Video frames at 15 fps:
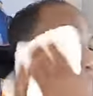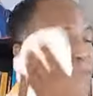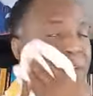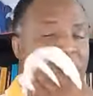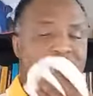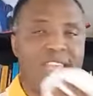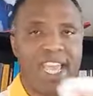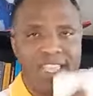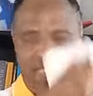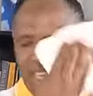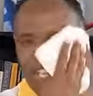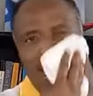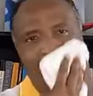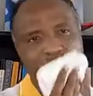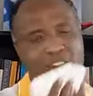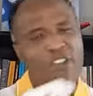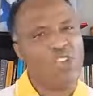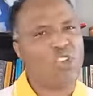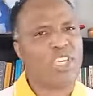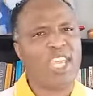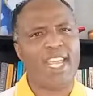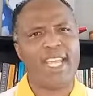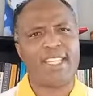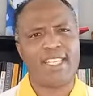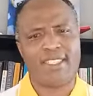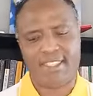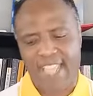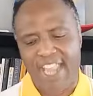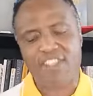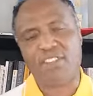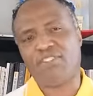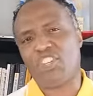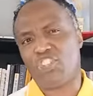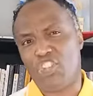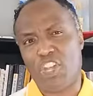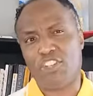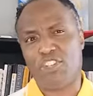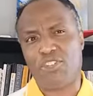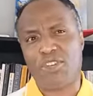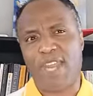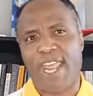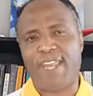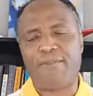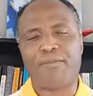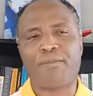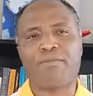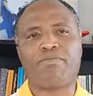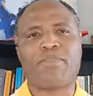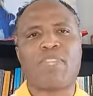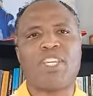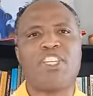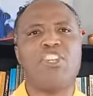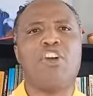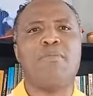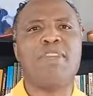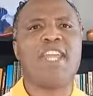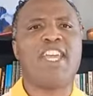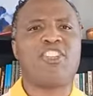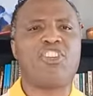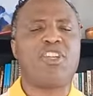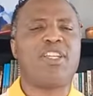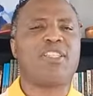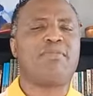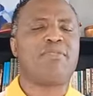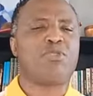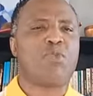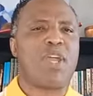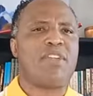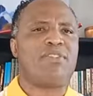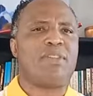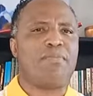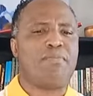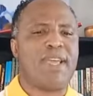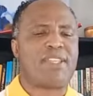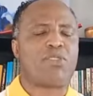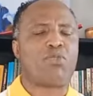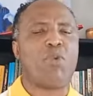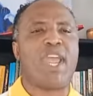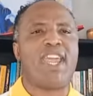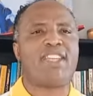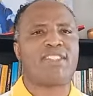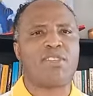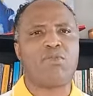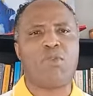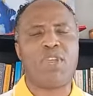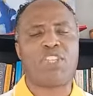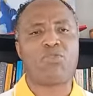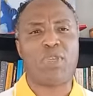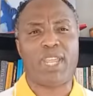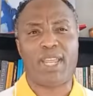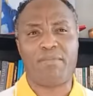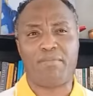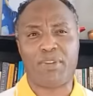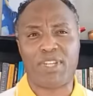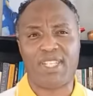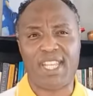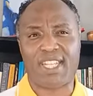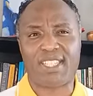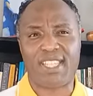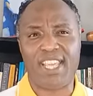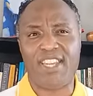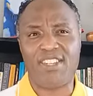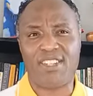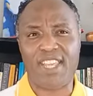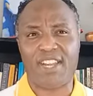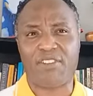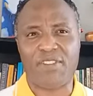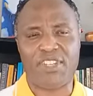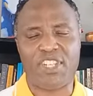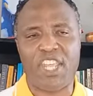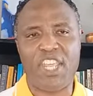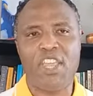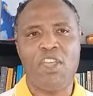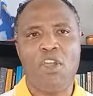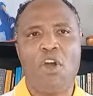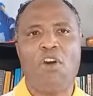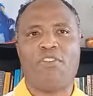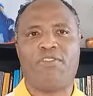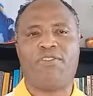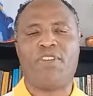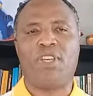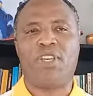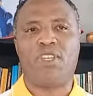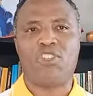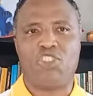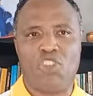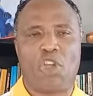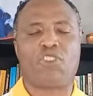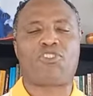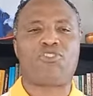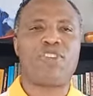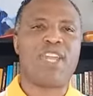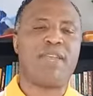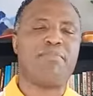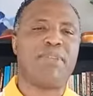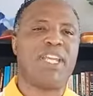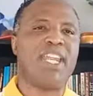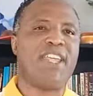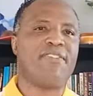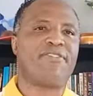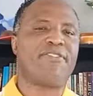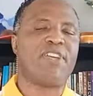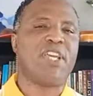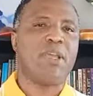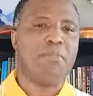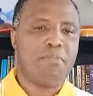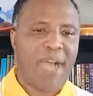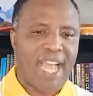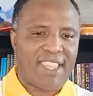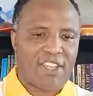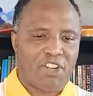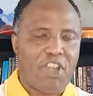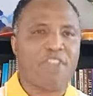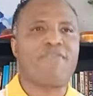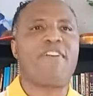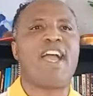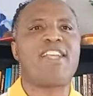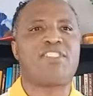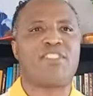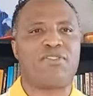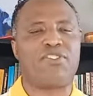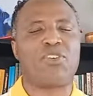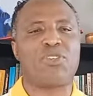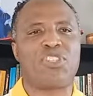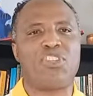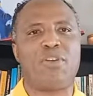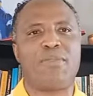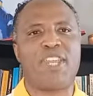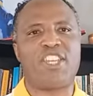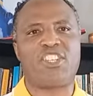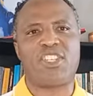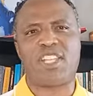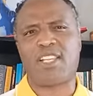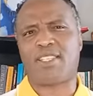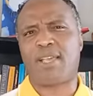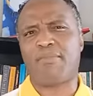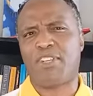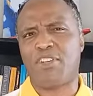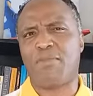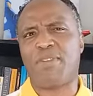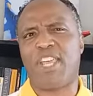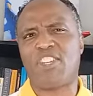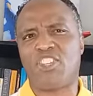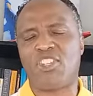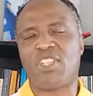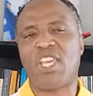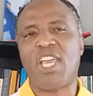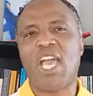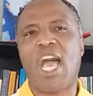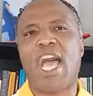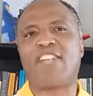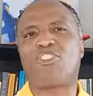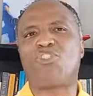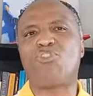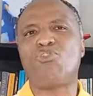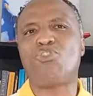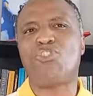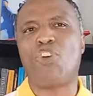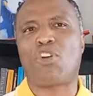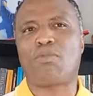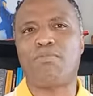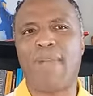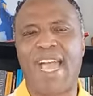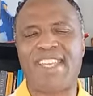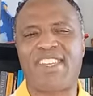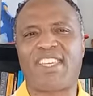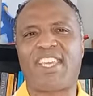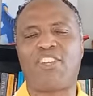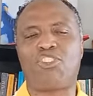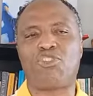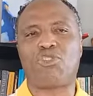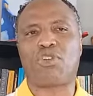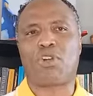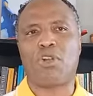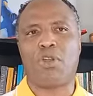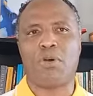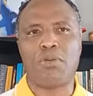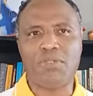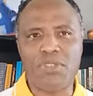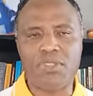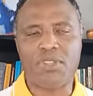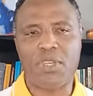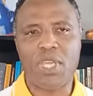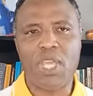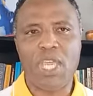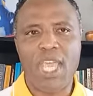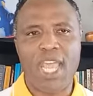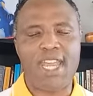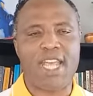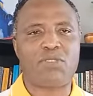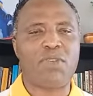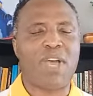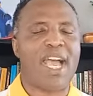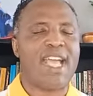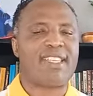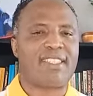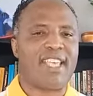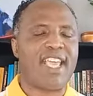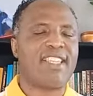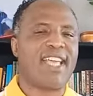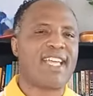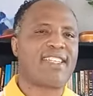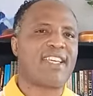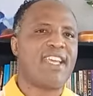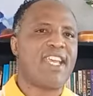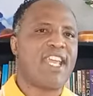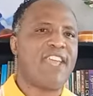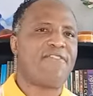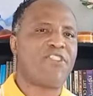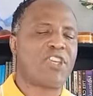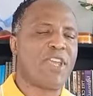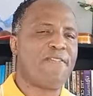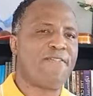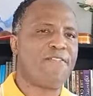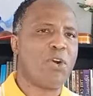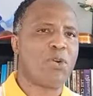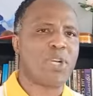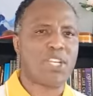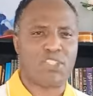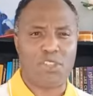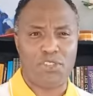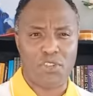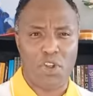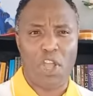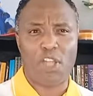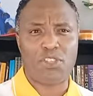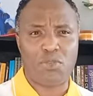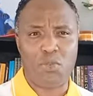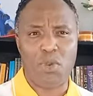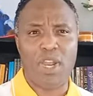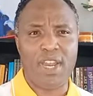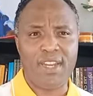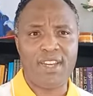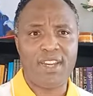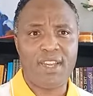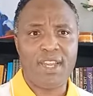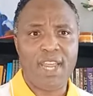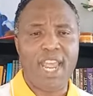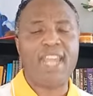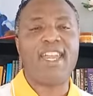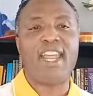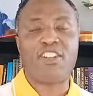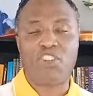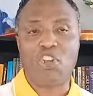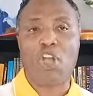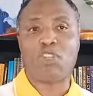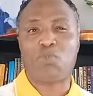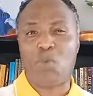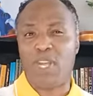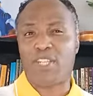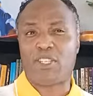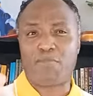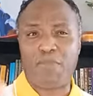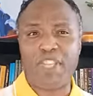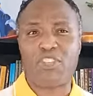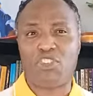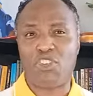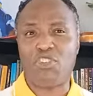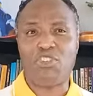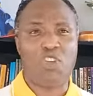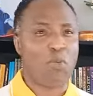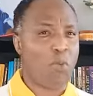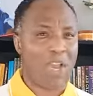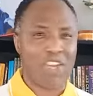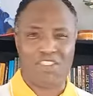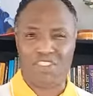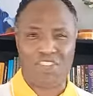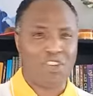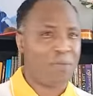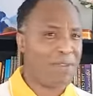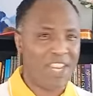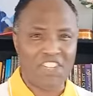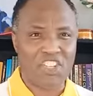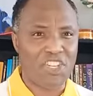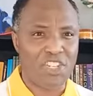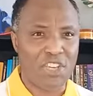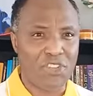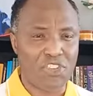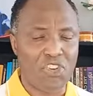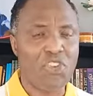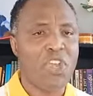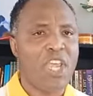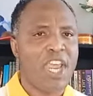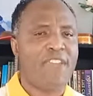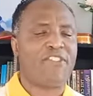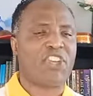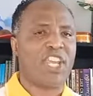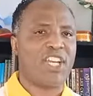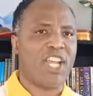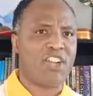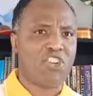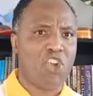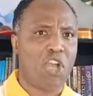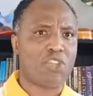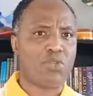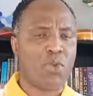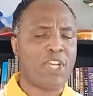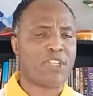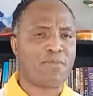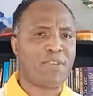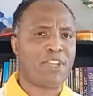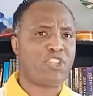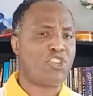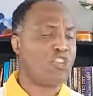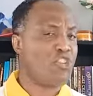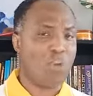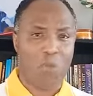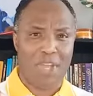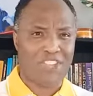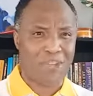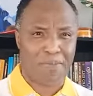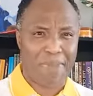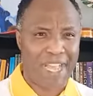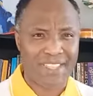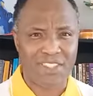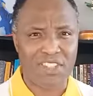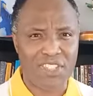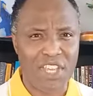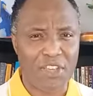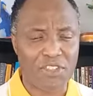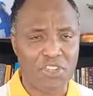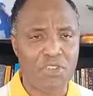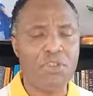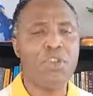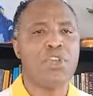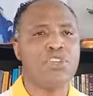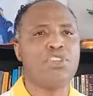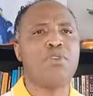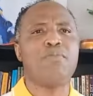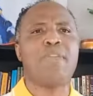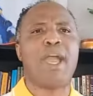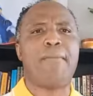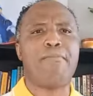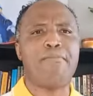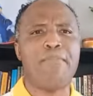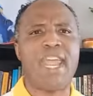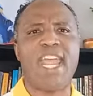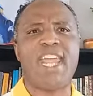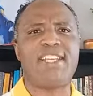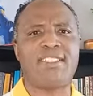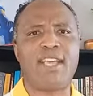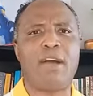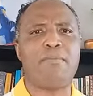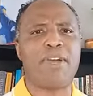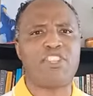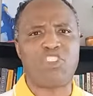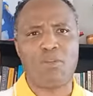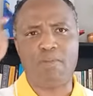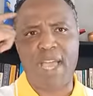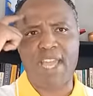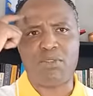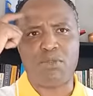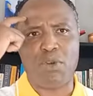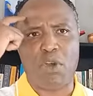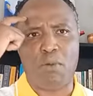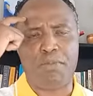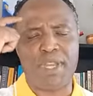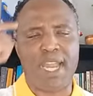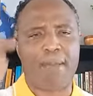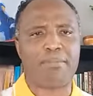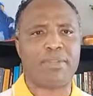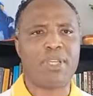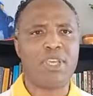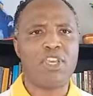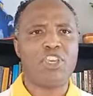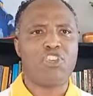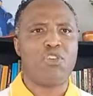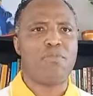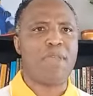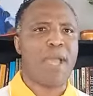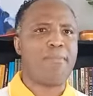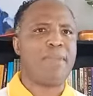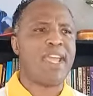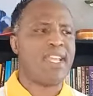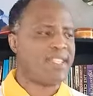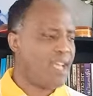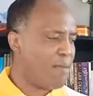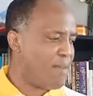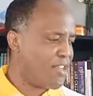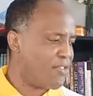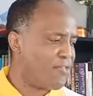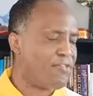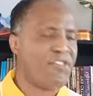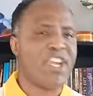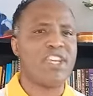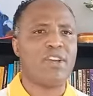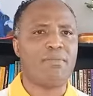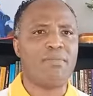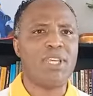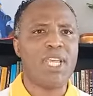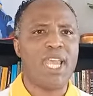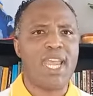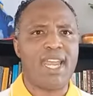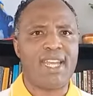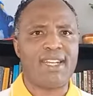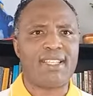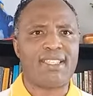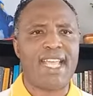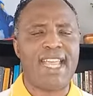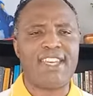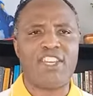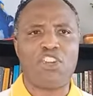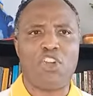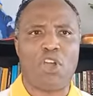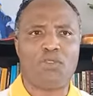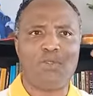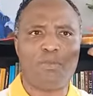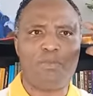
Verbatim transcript: Because I think looking at the state of the church today, denominationalism is one of the best ways in which we can protect the integrity of doctrine and belief by the confines of those denominations. Now, some denominations are too dogmatic and too closed. And that's why I say that if you can focus on God's word and let God's word speak to you, not what your denomination tells you, if you can let God's word speak to you, not what your pastor tells you, you'll be amazed how much your mind will open up. You'll be amazed how much freedom and understanding God will